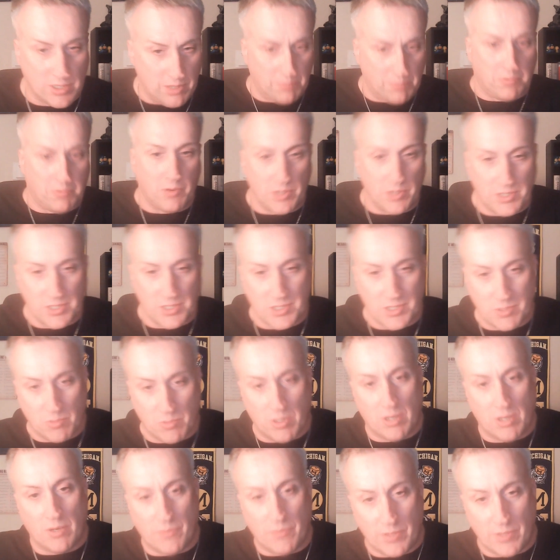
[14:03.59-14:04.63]
appoints his
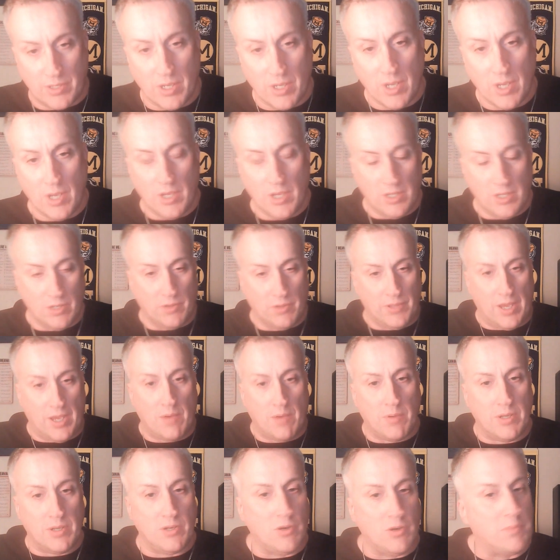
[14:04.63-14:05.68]
12. And, you know, that
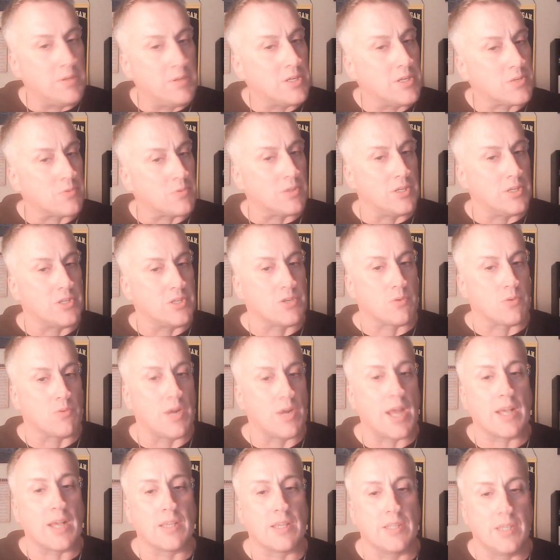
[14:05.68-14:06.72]
way nobody's really
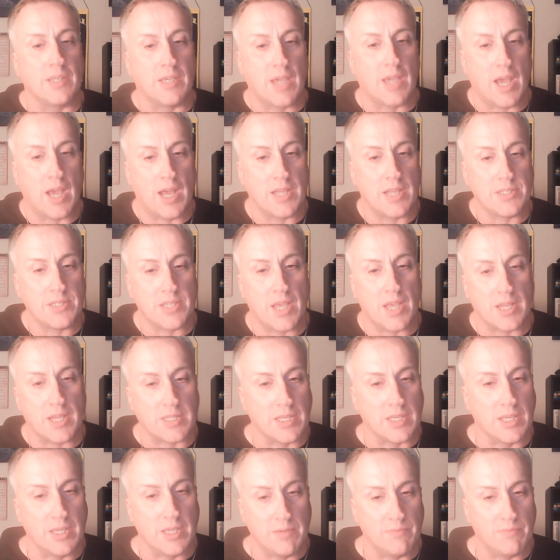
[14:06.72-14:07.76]
directly
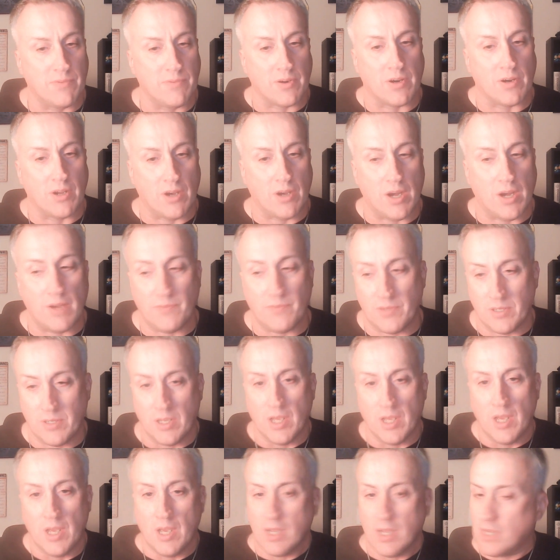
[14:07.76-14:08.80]
contacting him very often
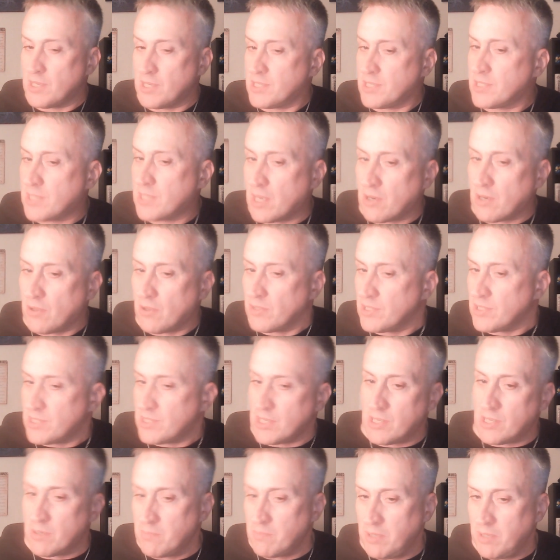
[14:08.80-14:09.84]
because he's got all
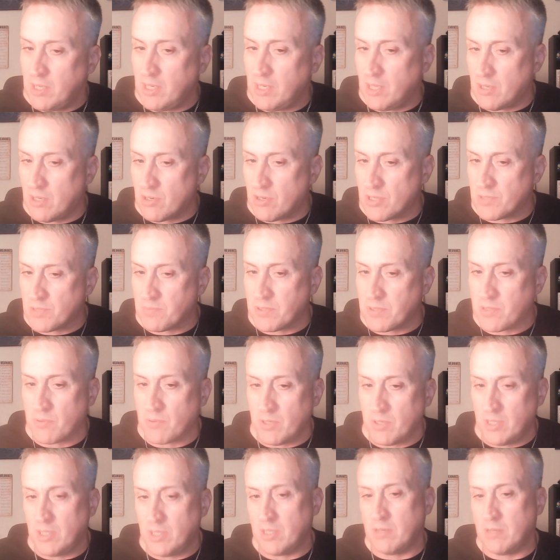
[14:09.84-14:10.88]
these intermediaries
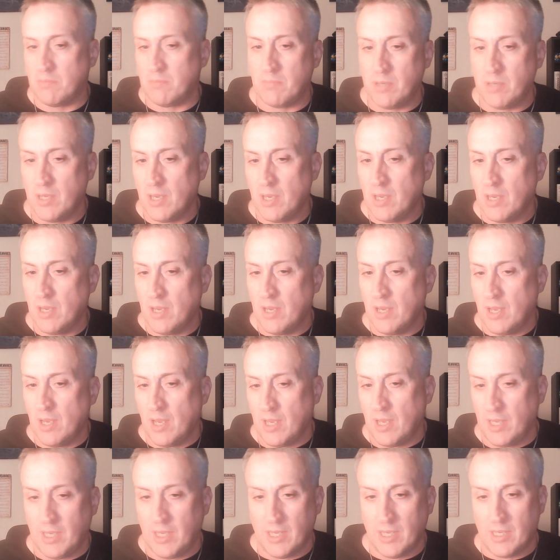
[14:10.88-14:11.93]
between him
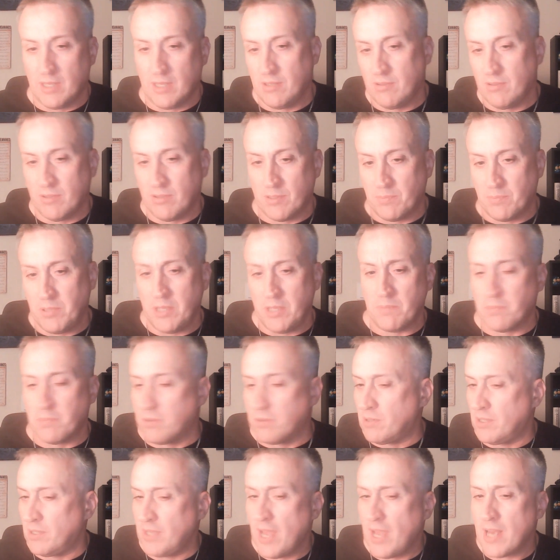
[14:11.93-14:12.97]
and the
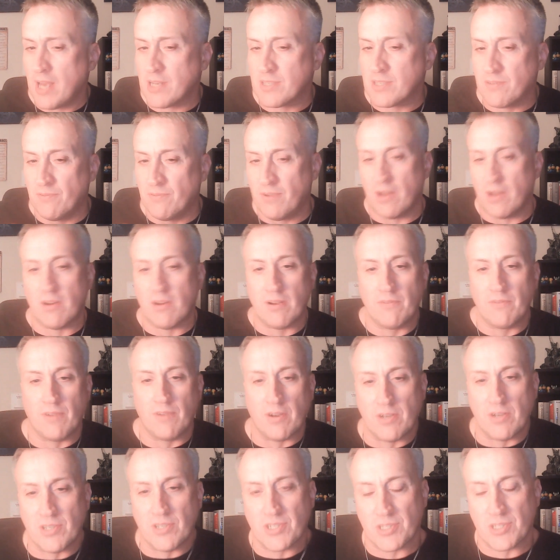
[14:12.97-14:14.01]
people. And that is very,
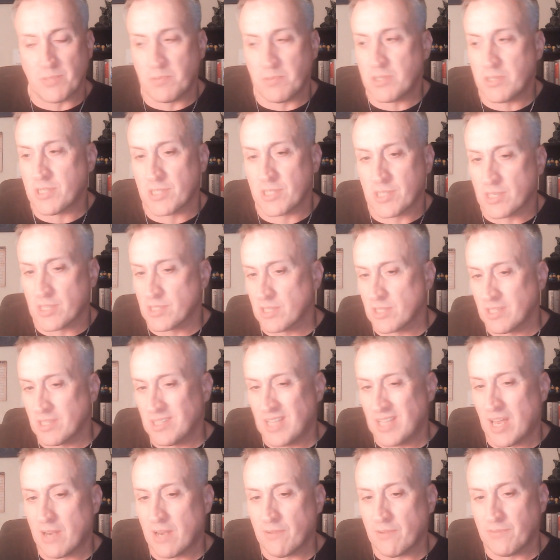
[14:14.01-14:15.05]
very suspicious because a
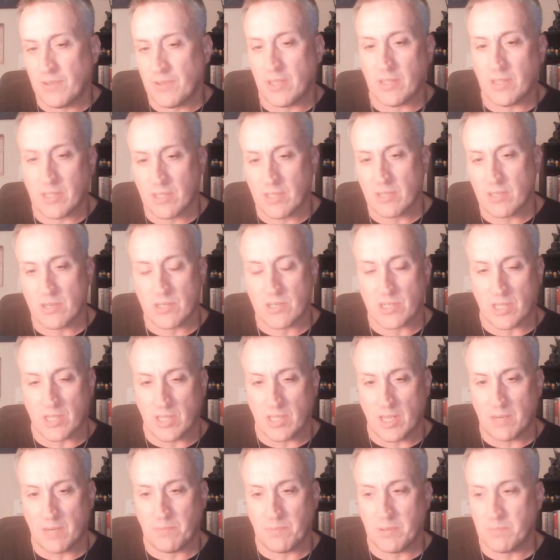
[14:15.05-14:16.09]
lot of faith healers, a
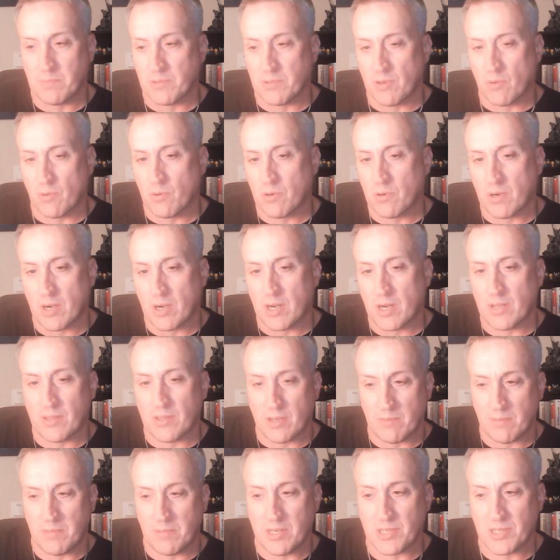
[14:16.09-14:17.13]
lot of people order
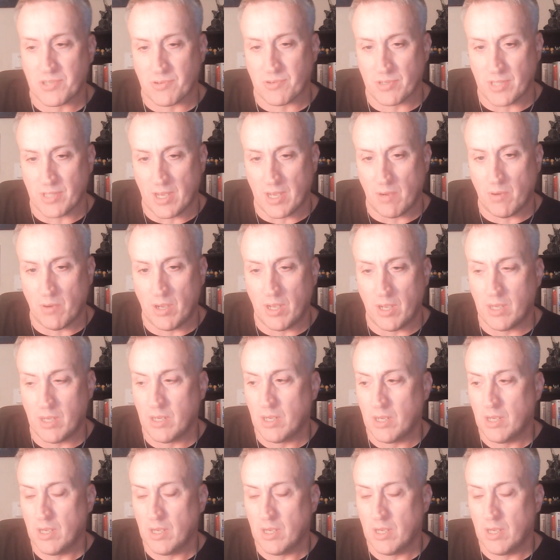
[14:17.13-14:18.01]
their ministry that way